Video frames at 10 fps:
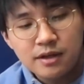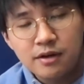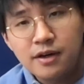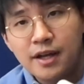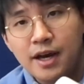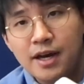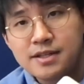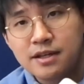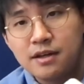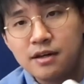it already has
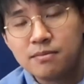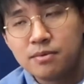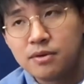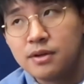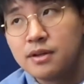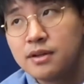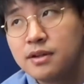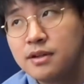like an onboard